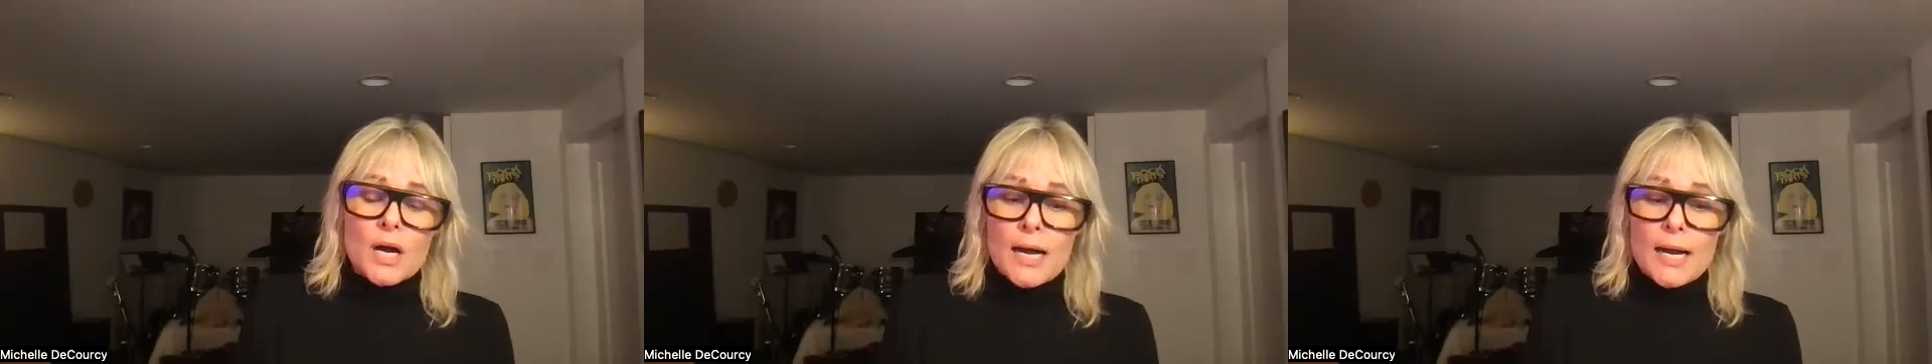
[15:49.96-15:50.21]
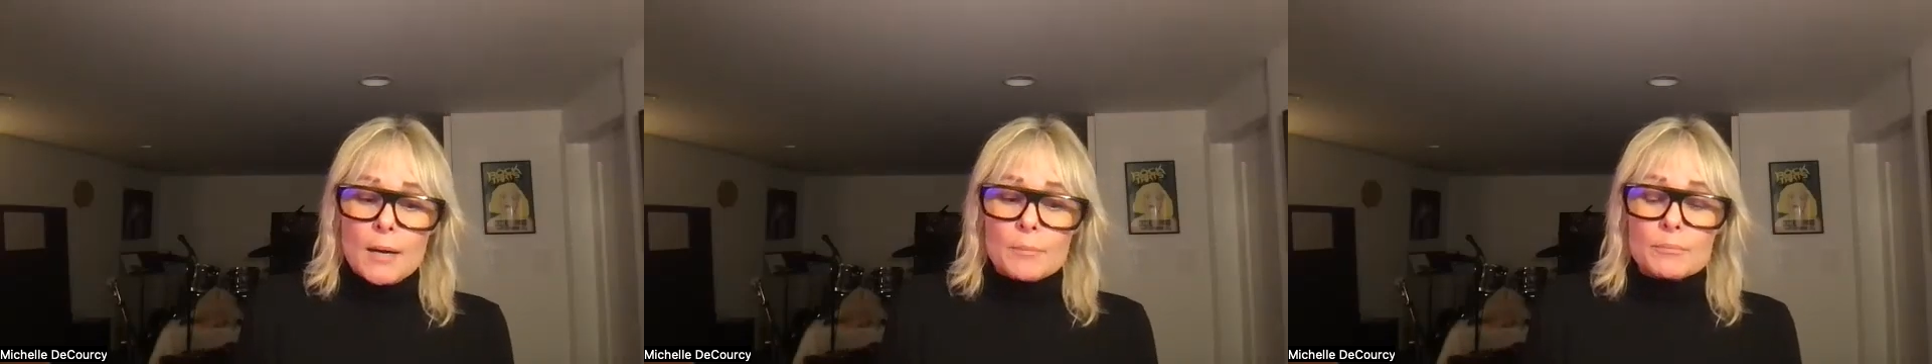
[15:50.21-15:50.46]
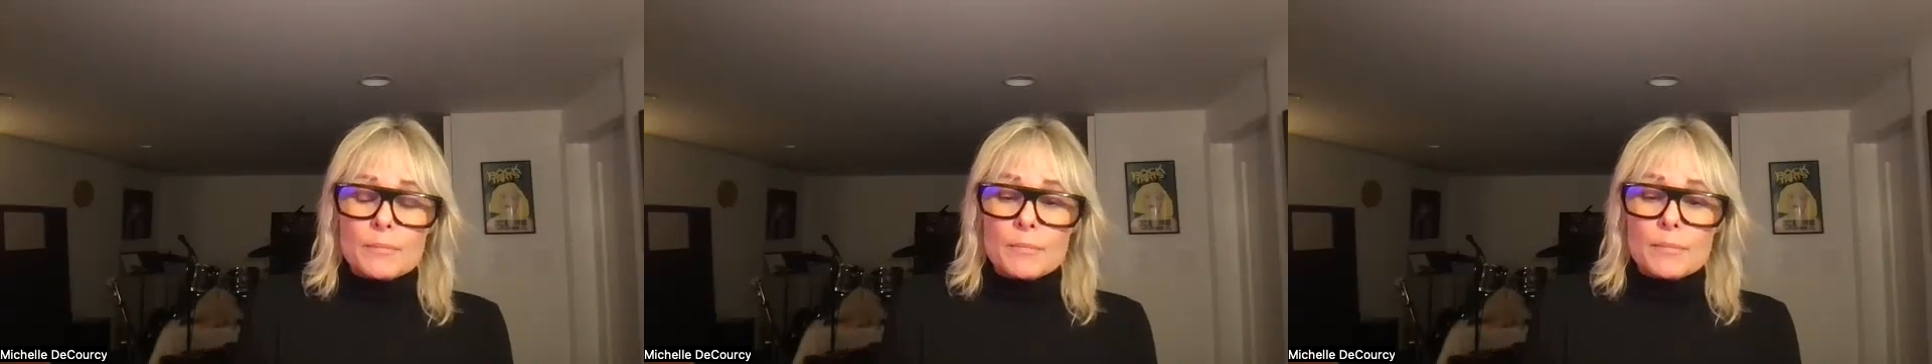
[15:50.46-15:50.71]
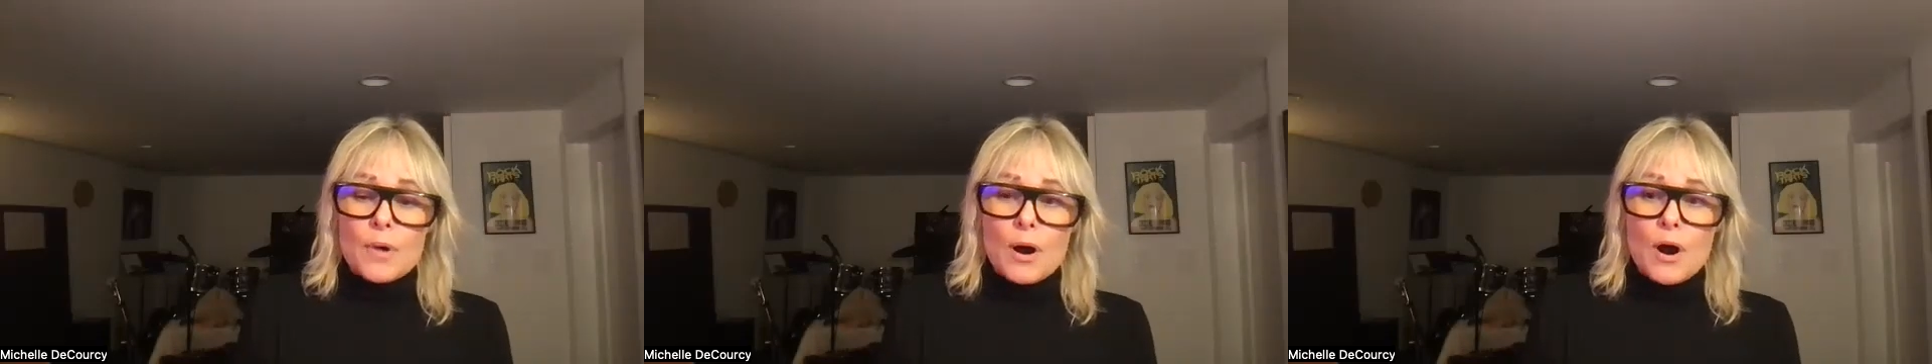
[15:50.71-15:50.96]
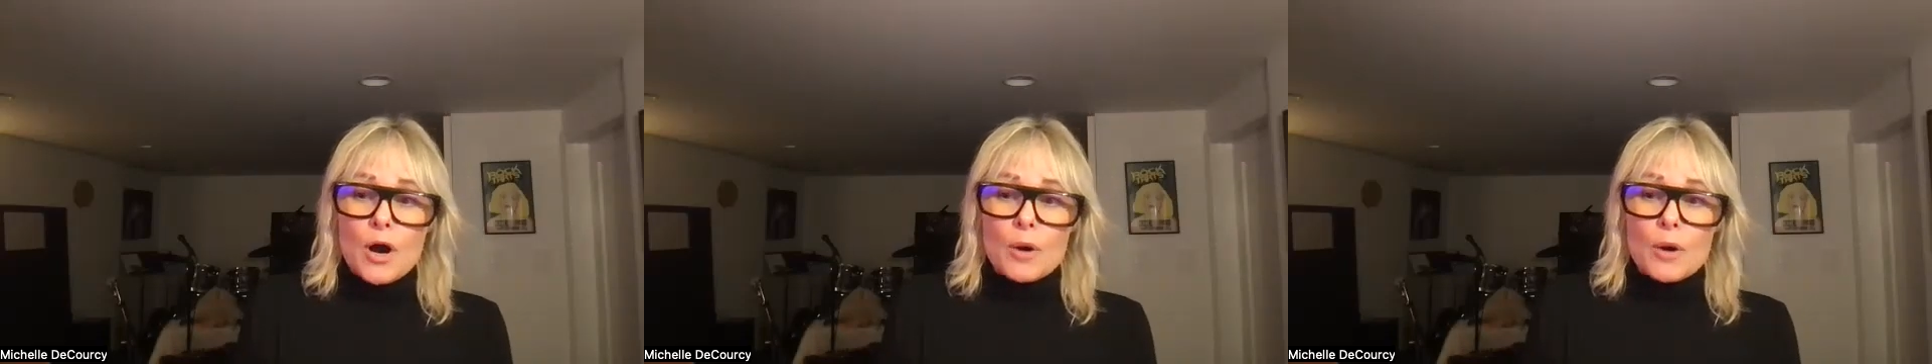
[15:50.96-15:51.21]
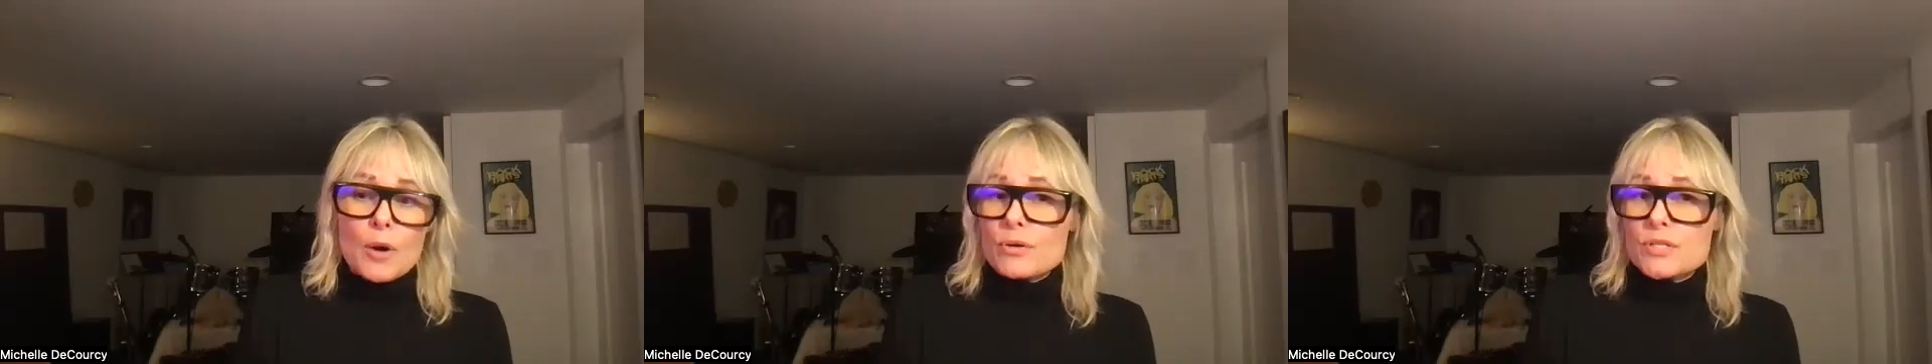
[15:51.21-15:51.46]
are
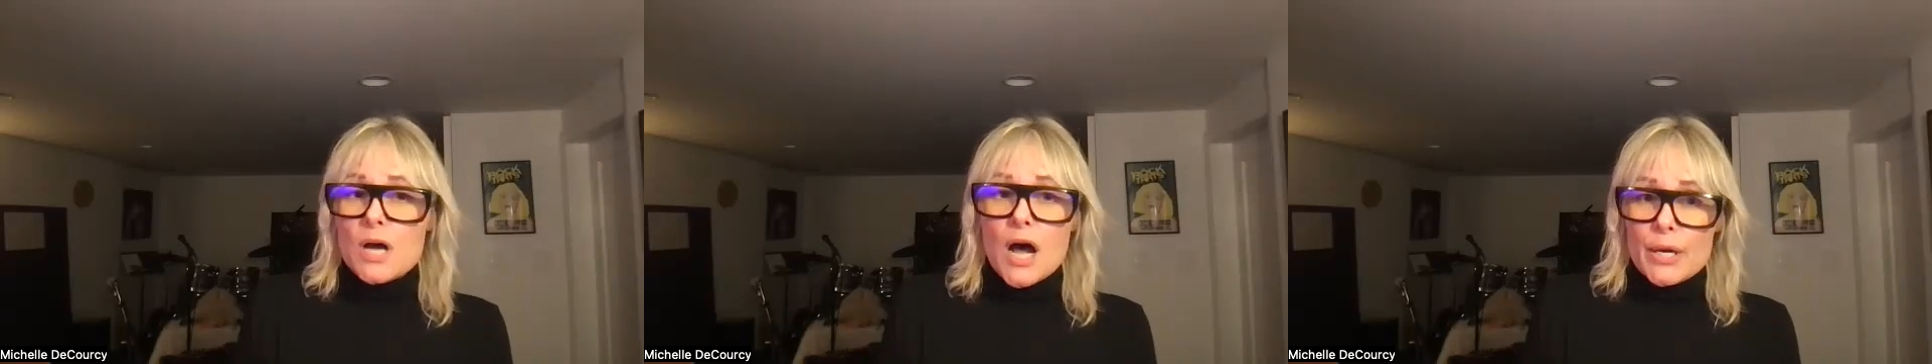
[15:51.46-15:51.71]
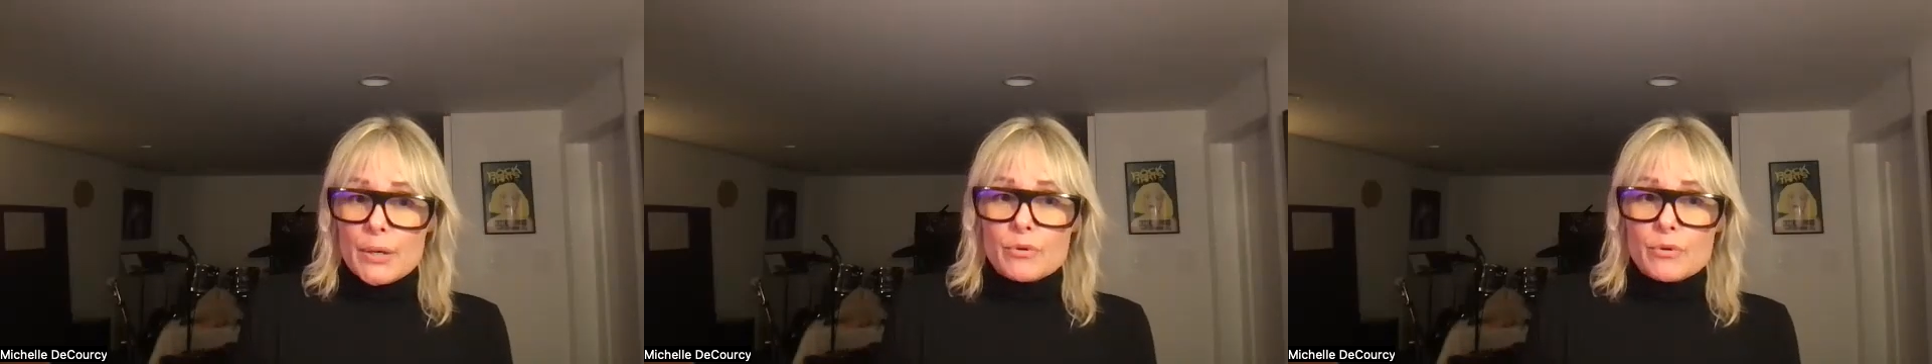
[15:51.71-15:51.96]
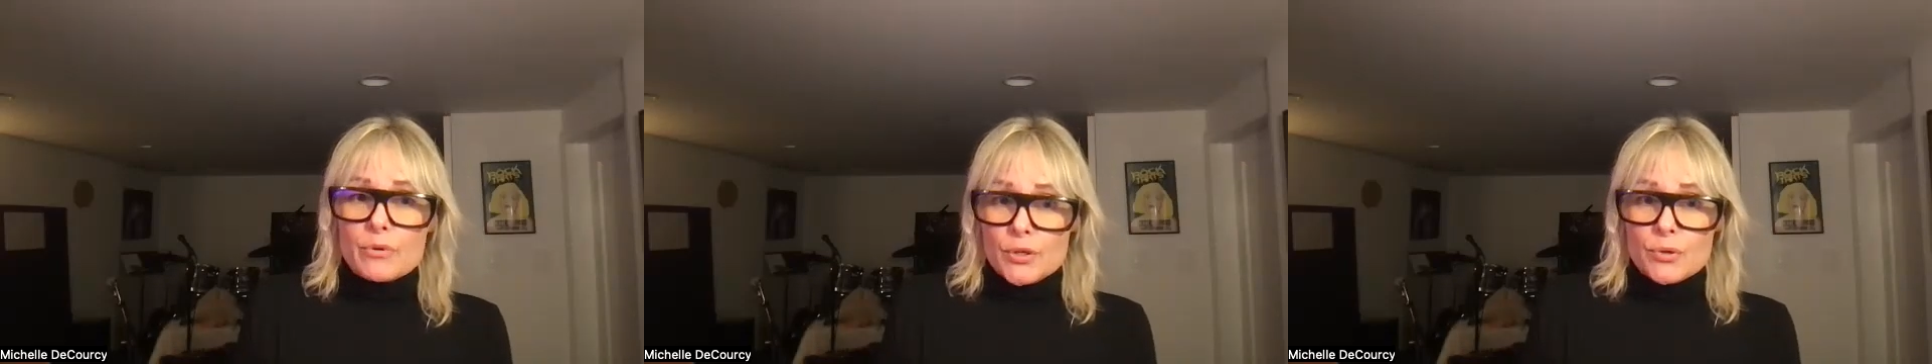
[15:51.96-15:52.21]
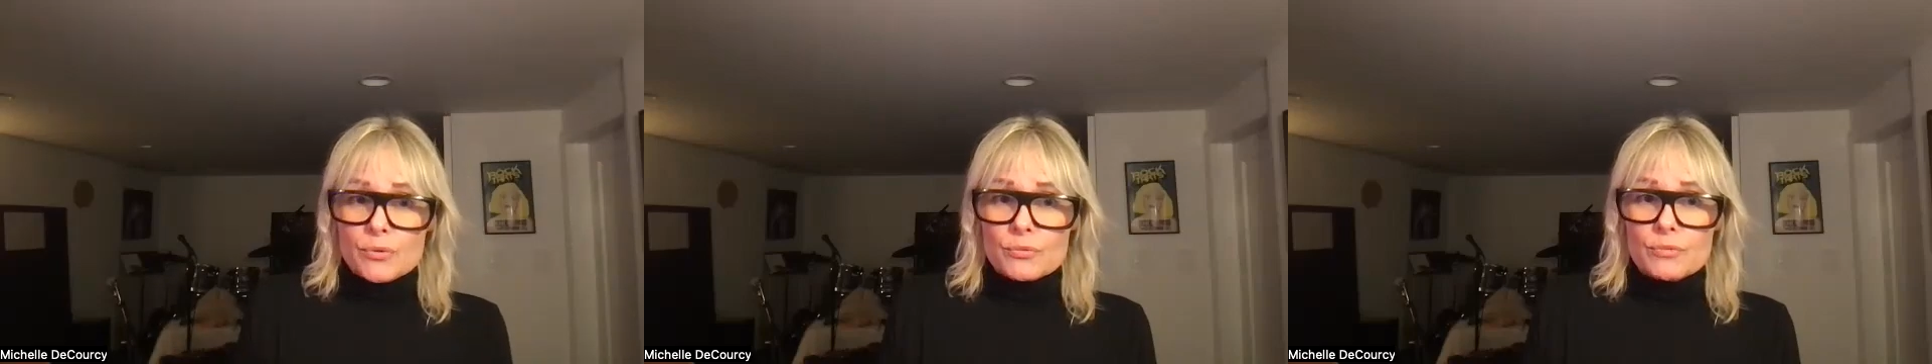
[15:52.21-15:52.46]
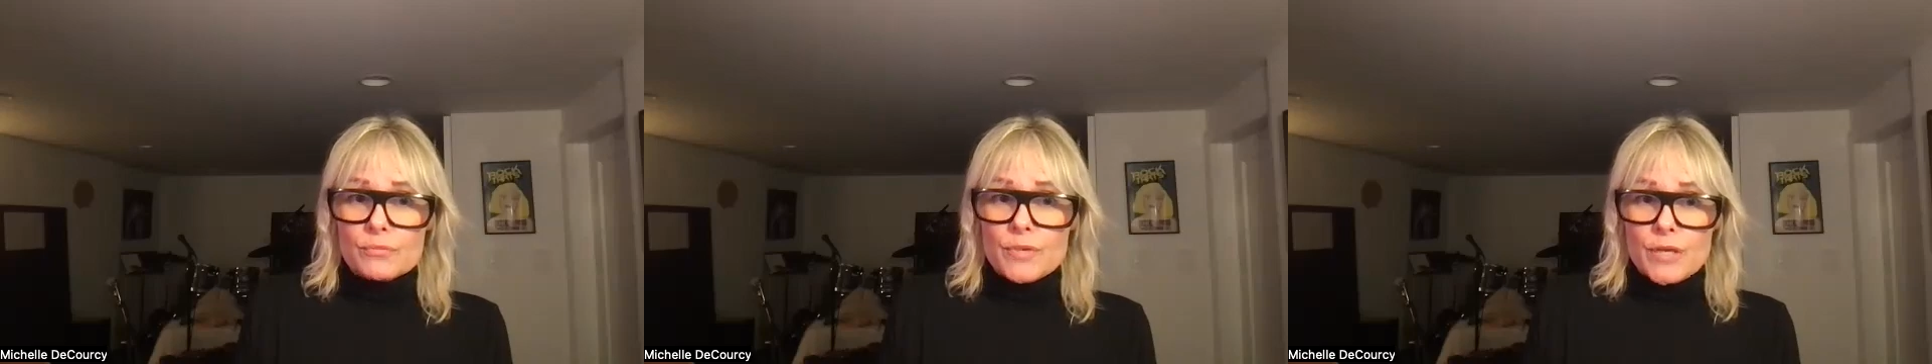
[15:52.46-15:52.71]
prone to autoimmune